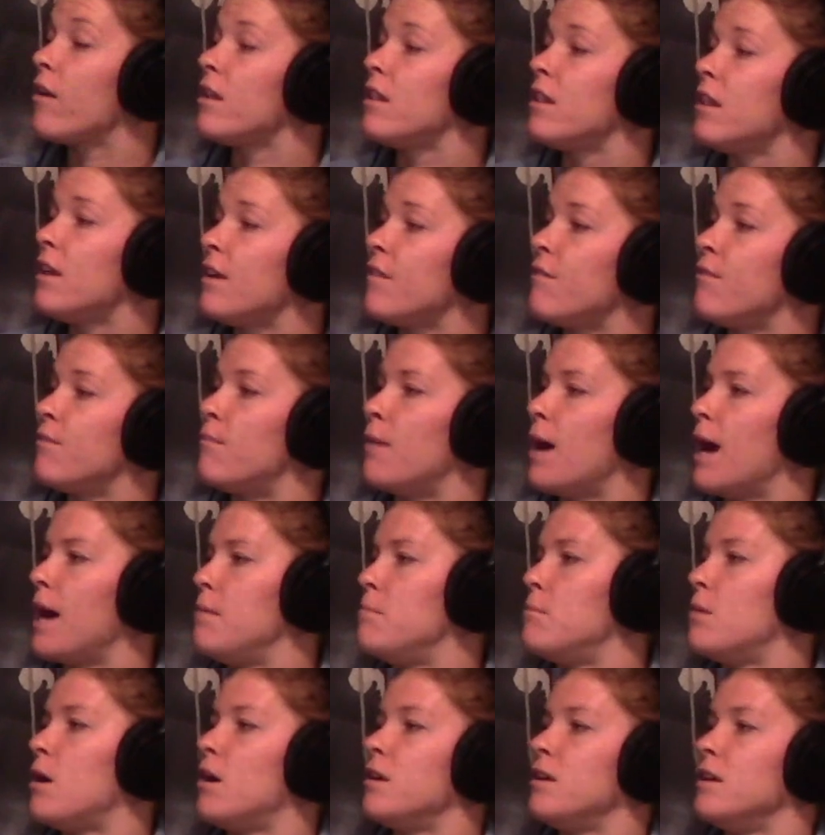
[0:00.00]
to live
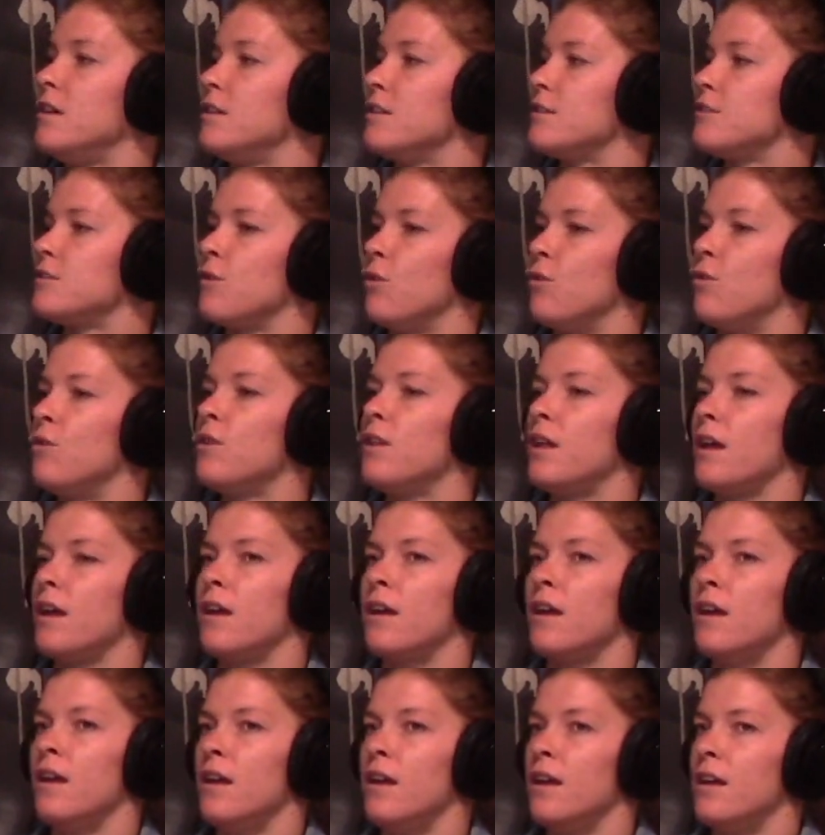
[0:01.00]
mind, body, and soul,
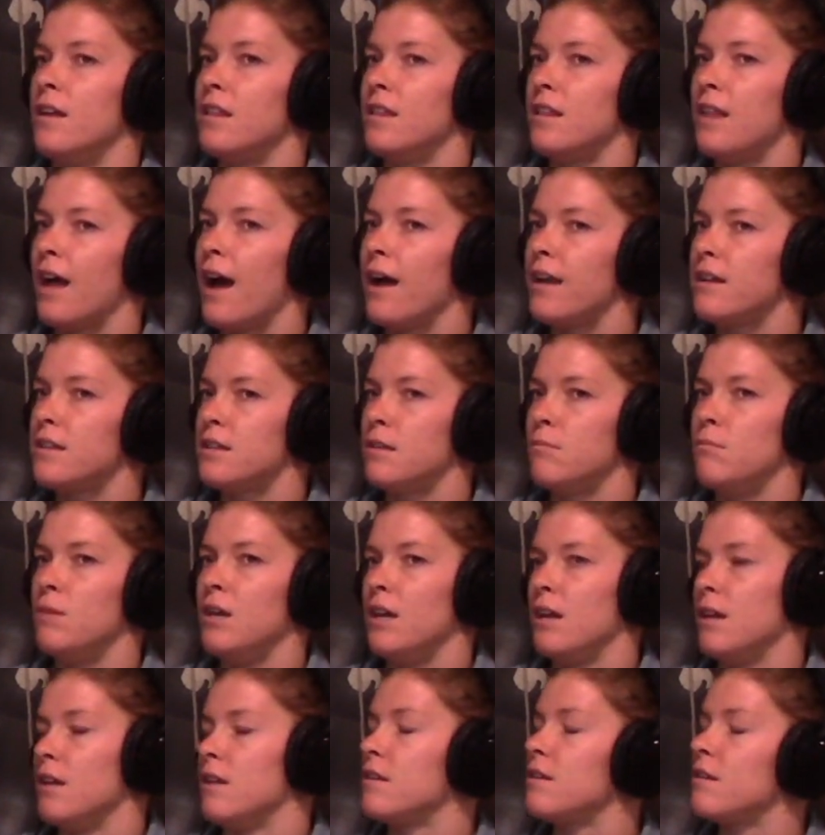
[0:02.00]
like that to
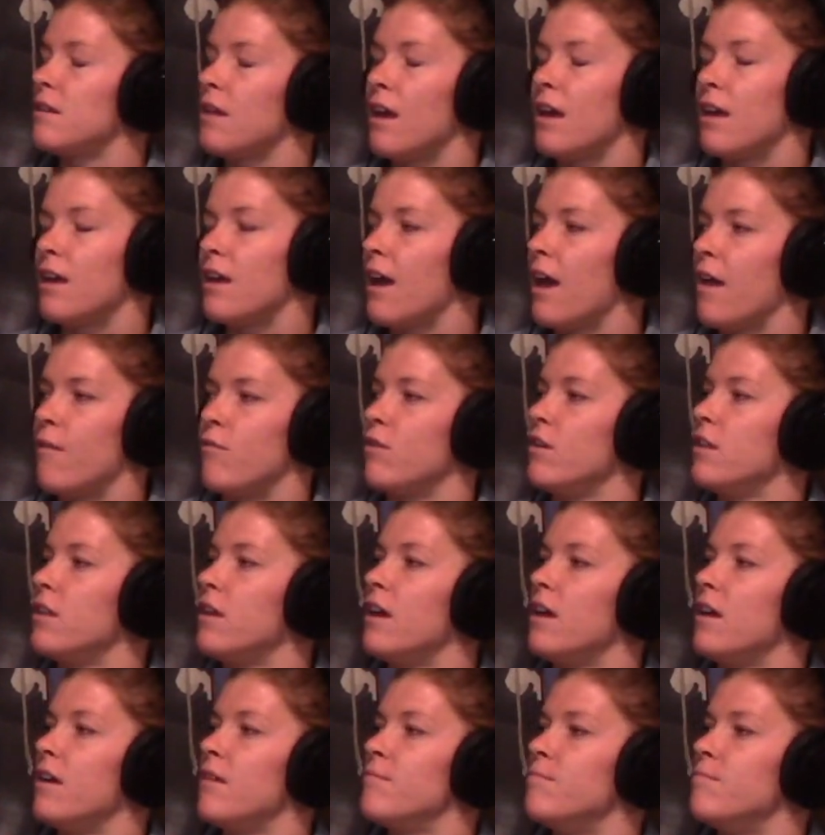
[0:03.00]
me is like everything.